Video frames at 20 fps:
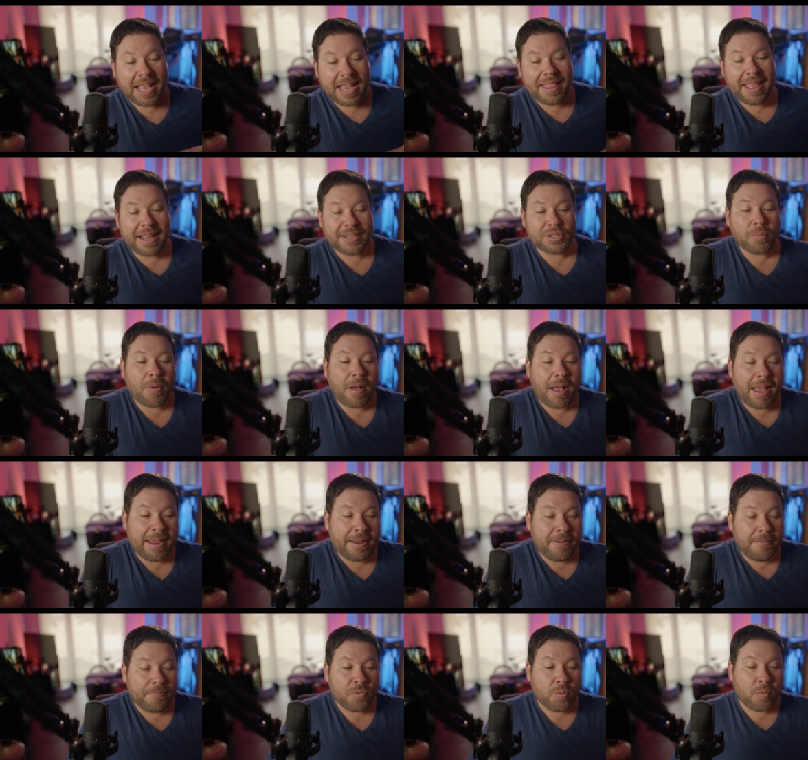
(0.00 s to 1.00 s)
And that's why
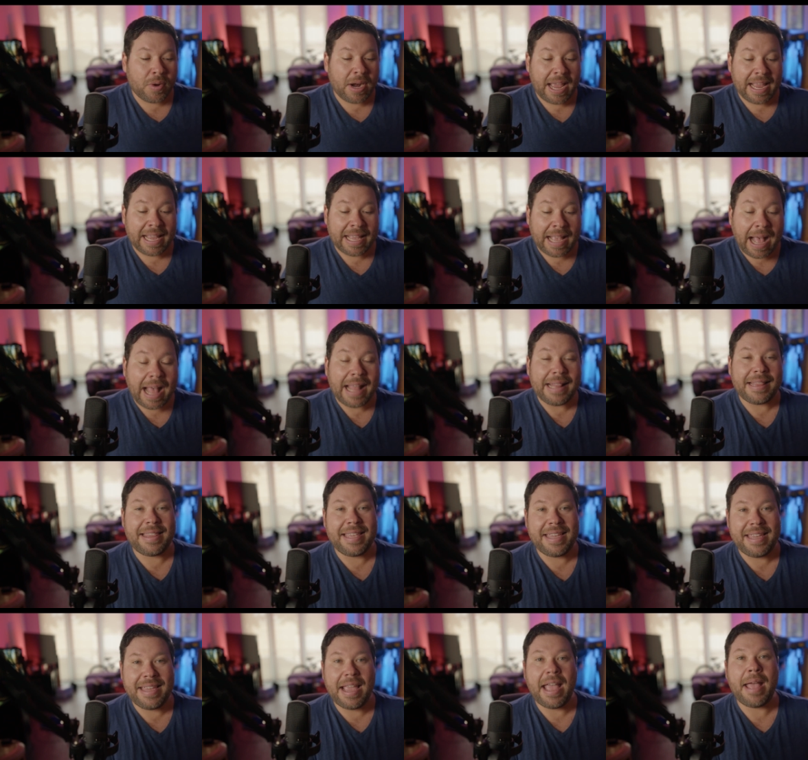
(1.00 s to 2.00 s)
when I got
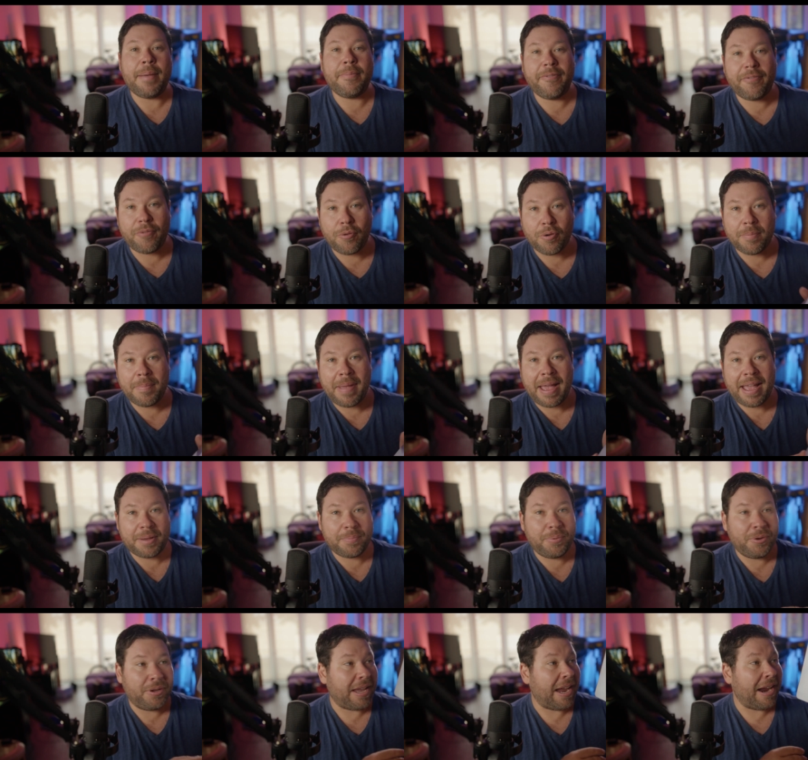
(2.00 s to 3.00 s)
the M4
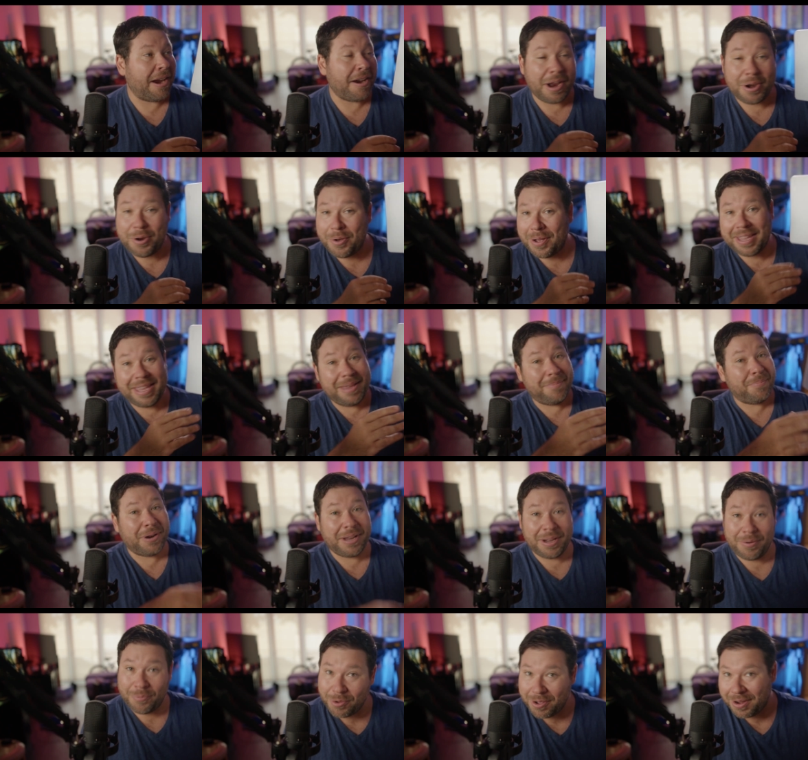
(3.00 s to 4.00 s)
MacBook Air, I know I keep
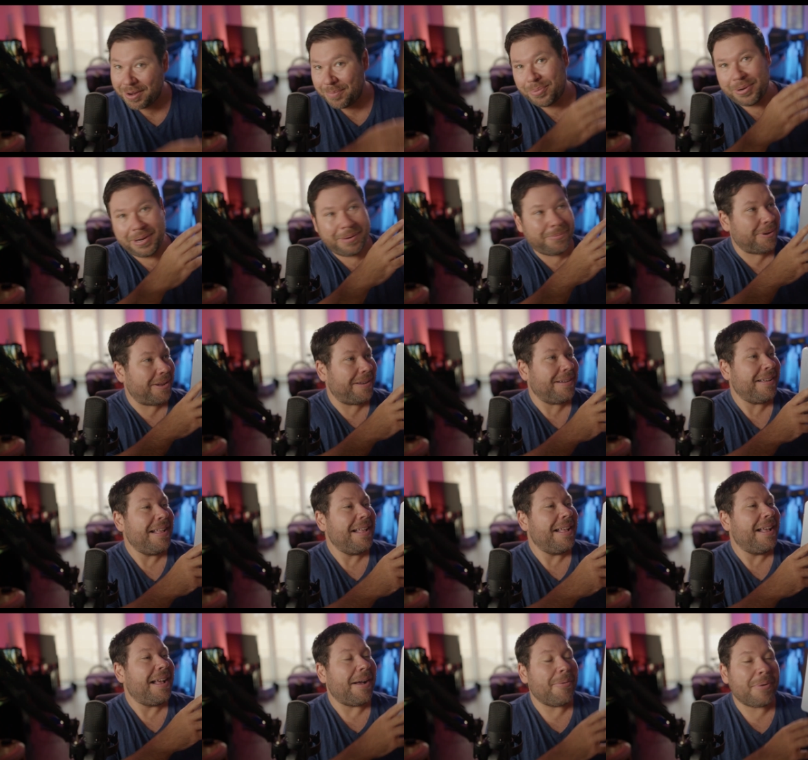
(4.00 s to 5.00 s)
bringing one and bringing one.
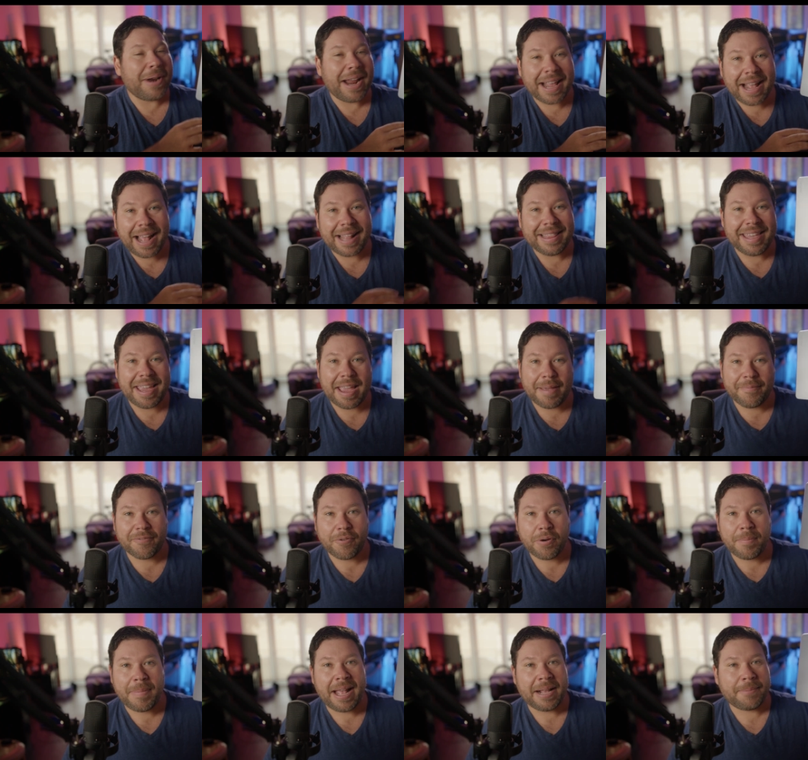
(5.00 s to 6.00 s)
When I got the
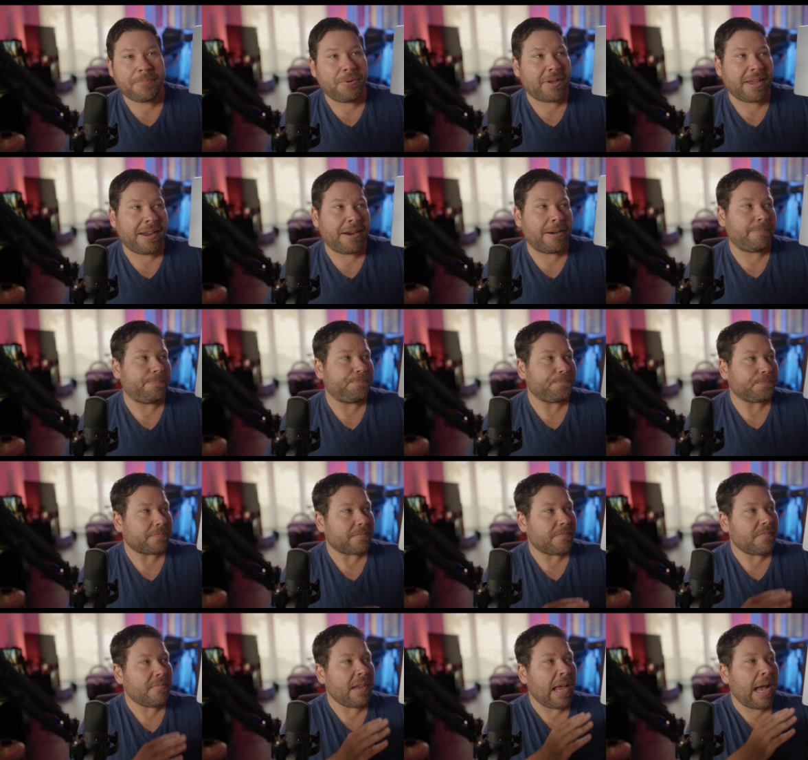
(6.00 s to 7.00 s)
M4 MacBook Air,
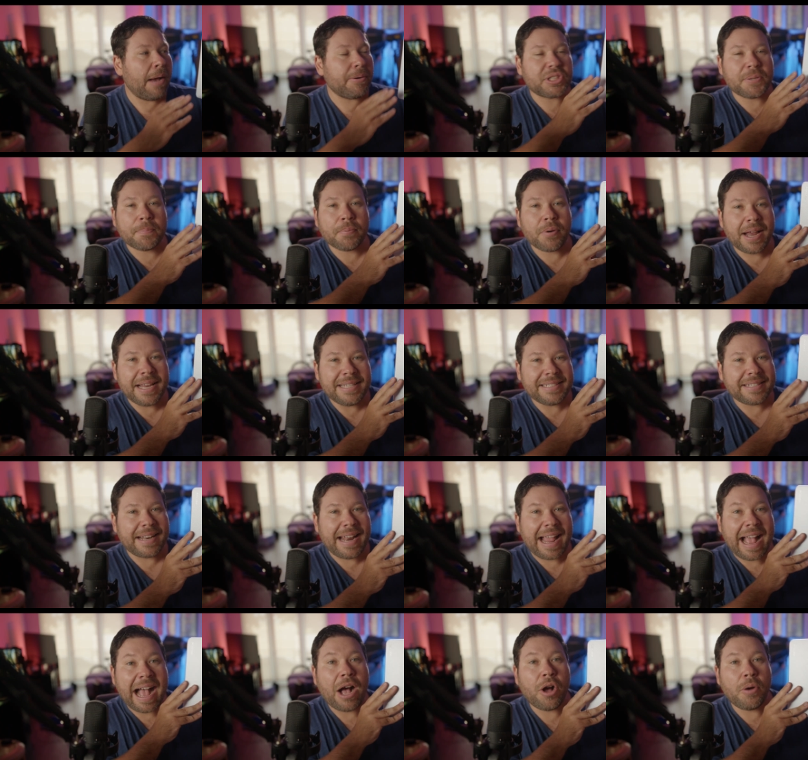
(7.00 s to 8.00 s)
I was surprised on
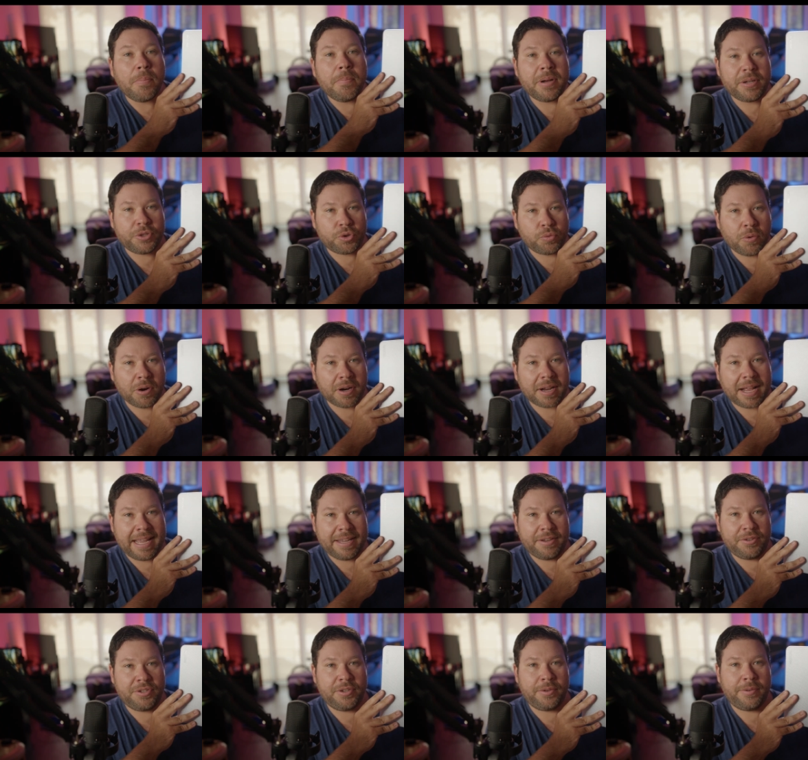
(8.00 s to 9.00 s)
how much work I
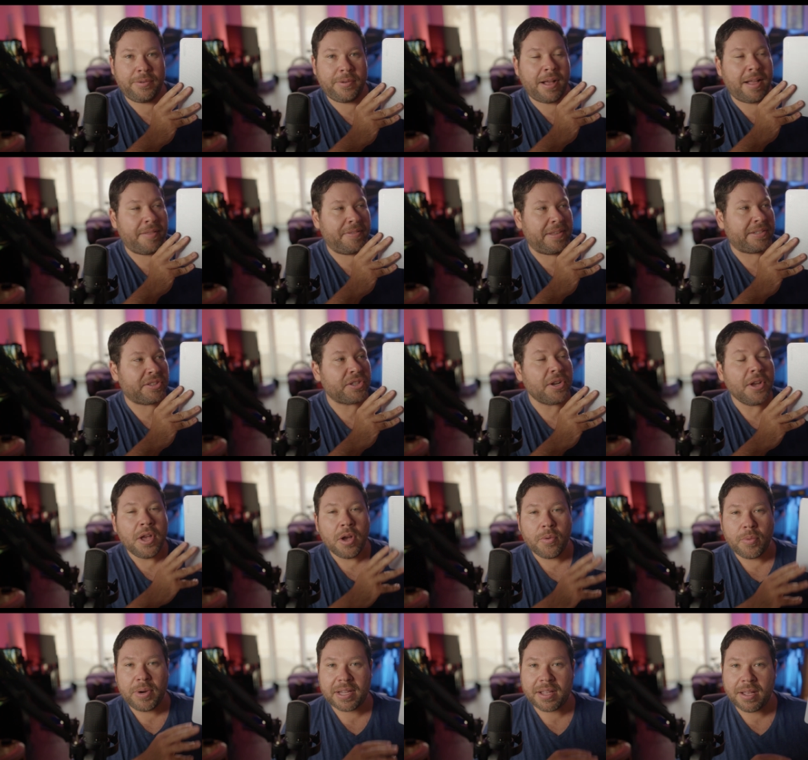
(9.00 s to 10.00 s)
could do on this.
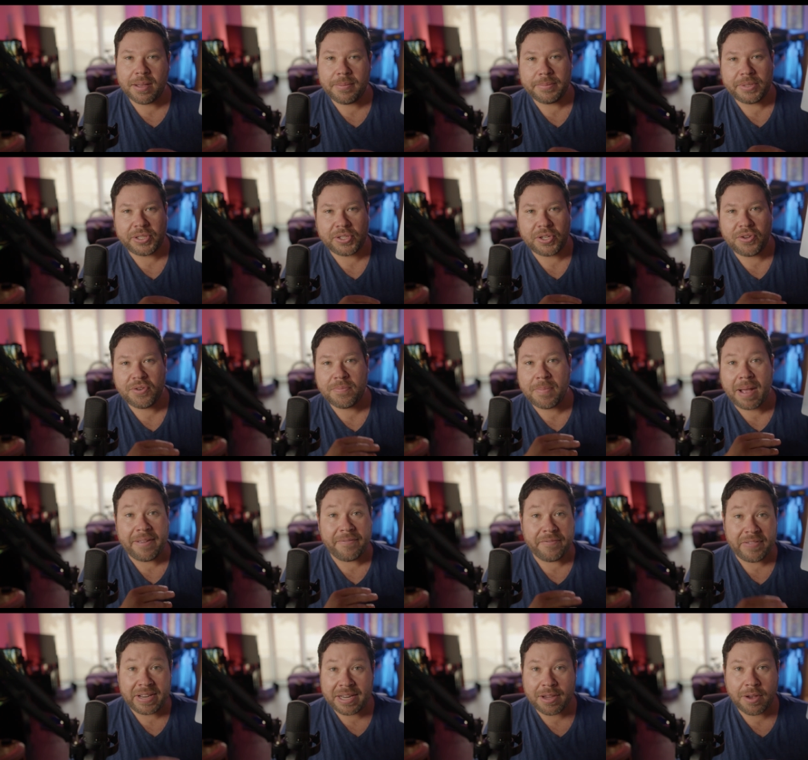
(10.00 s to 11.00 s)
When it comes to my
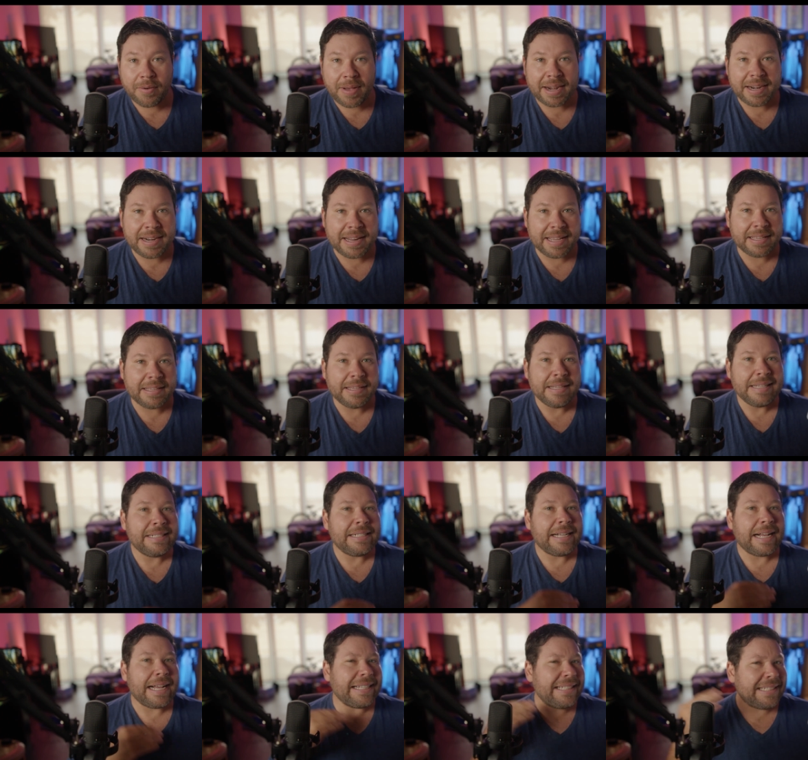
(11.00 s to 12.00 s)
video editing,
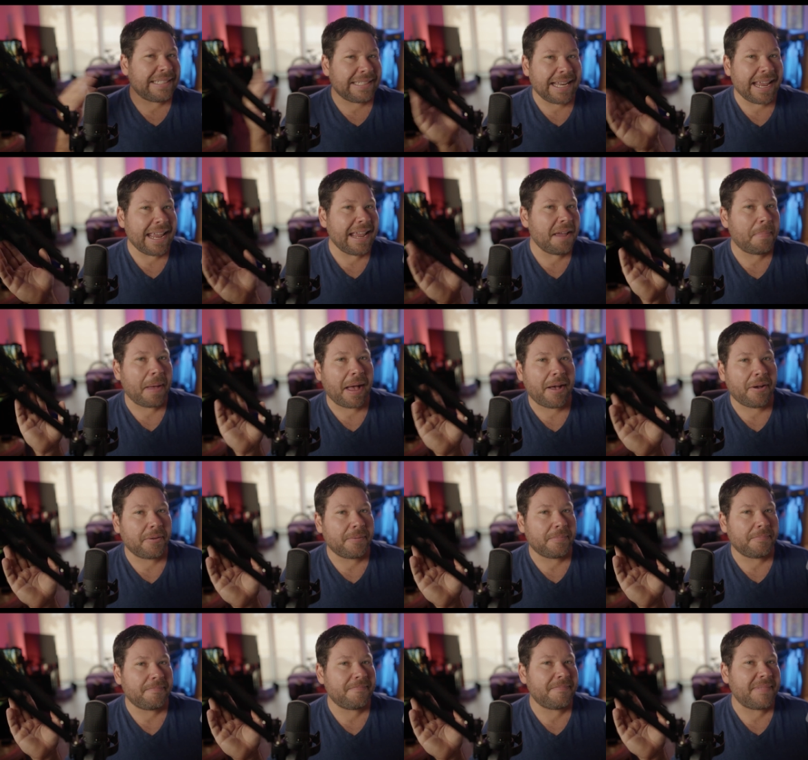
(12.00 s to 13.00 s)
I'd say about